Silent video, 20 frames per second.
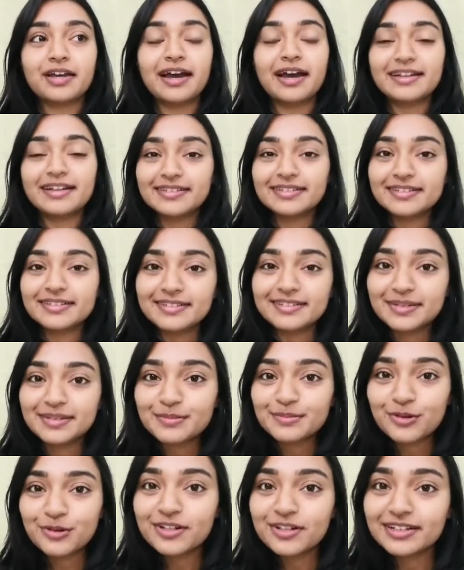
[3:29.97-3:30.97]
And the
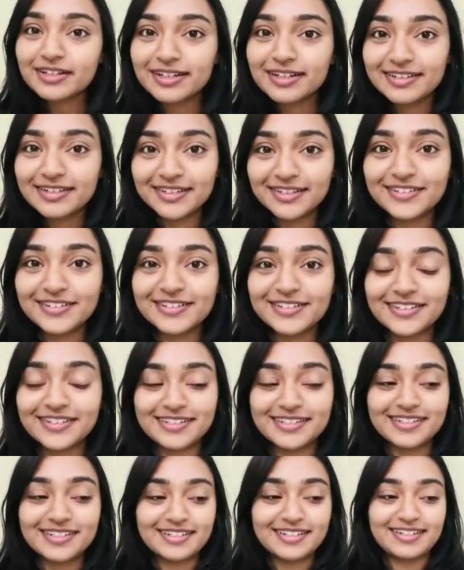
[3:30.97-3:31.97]
important thing here
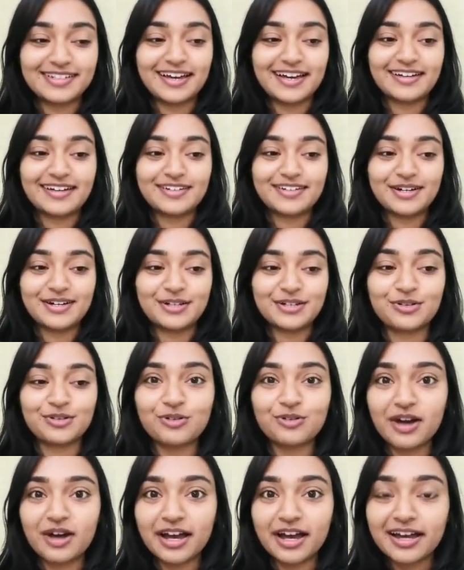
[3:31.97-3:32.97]
is that
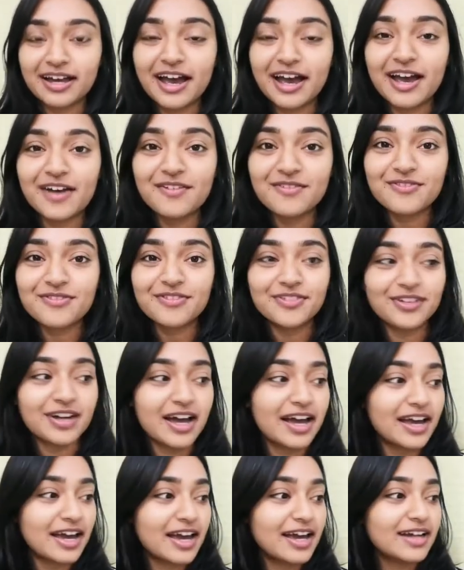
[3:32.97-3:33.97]
I
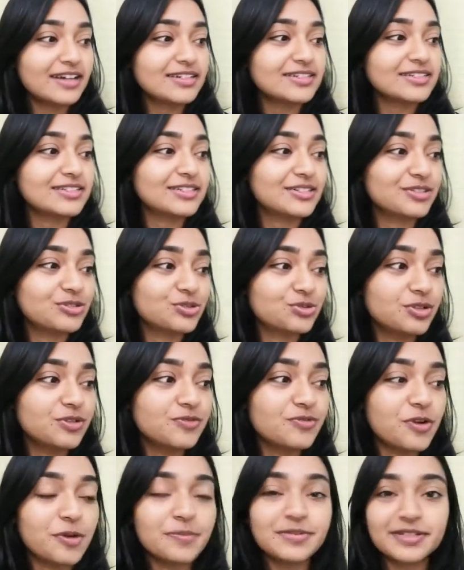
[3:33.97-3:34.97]
had a Google
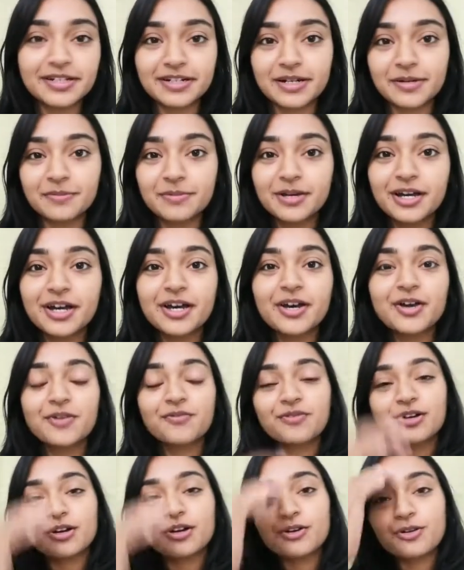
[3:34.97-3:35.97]
form set up
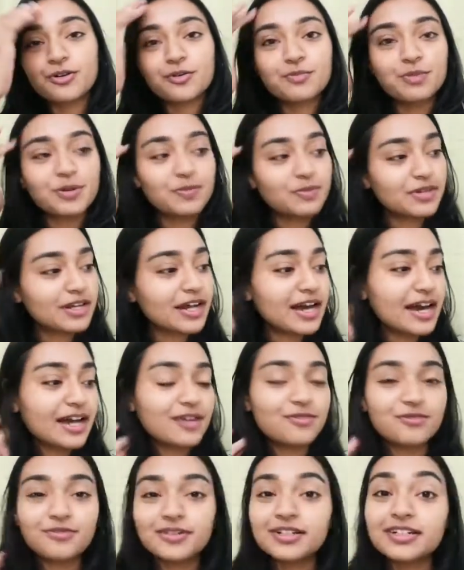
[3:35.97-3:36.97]
where a lot of people
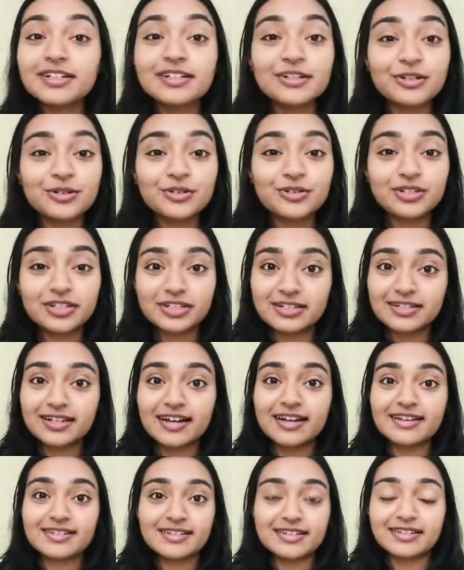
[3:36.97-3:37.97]
had filled in the
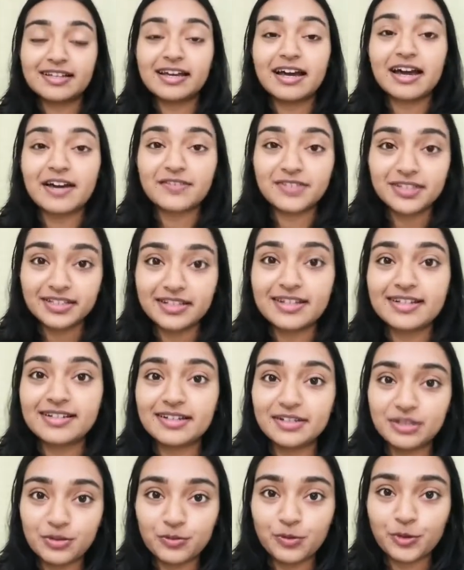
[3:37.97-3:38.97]
desires that they have, the things
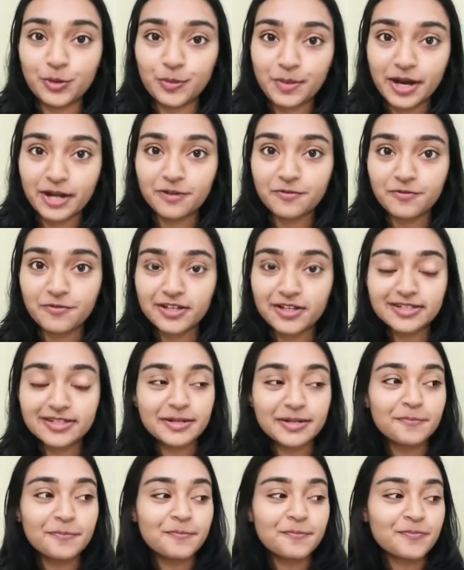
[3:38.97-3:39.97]
that they want to
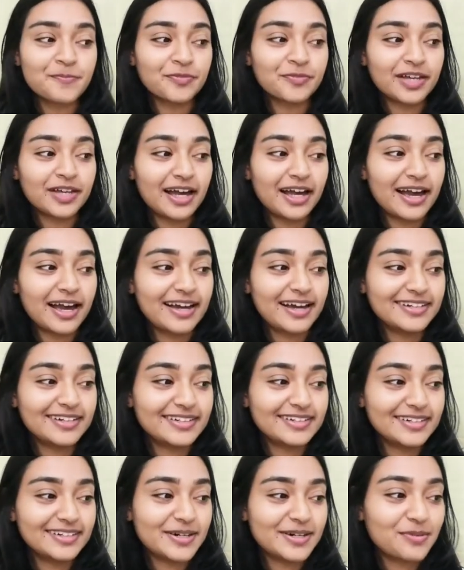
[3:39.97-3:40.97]
manifest.
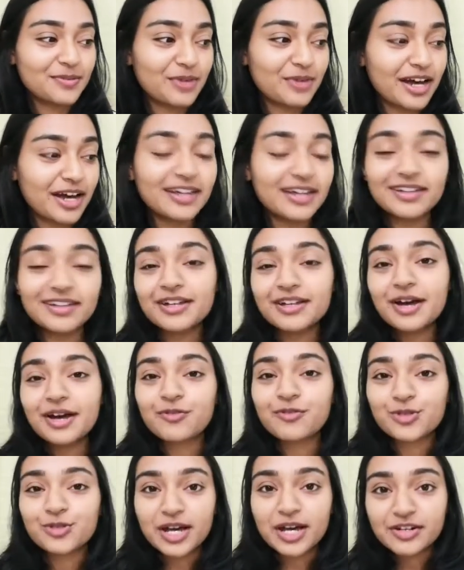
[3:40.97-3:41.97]
And
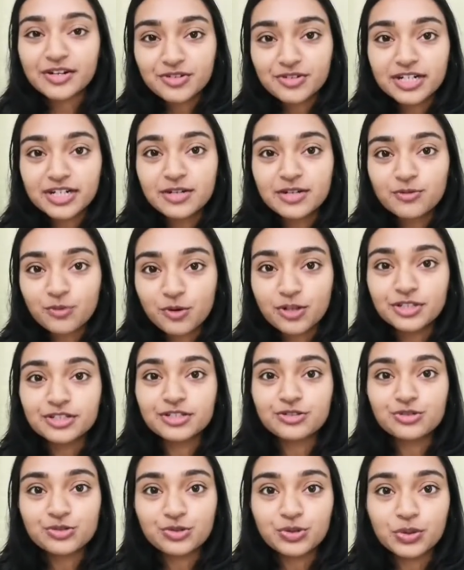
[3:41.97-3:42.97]
I really
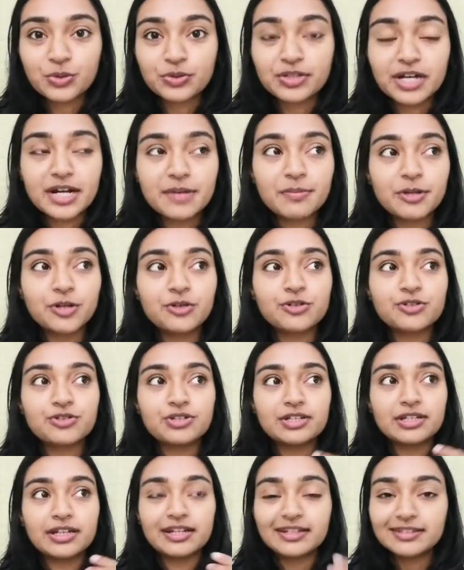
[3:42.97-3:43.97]
wanted to know that,
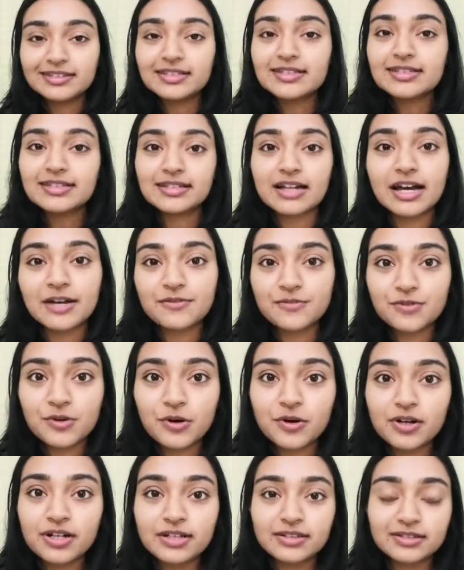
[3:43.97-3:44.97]
because in this live
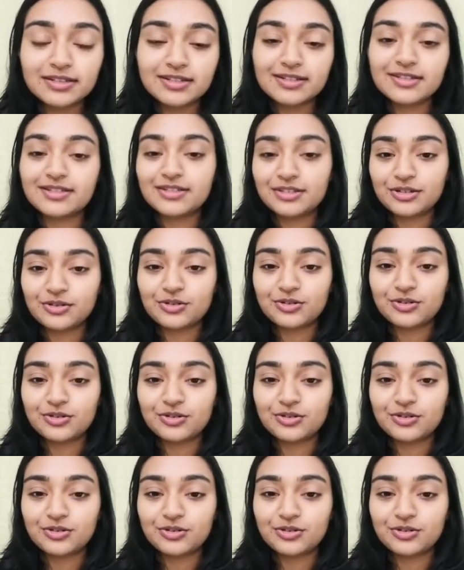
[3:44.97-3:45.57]
call, in this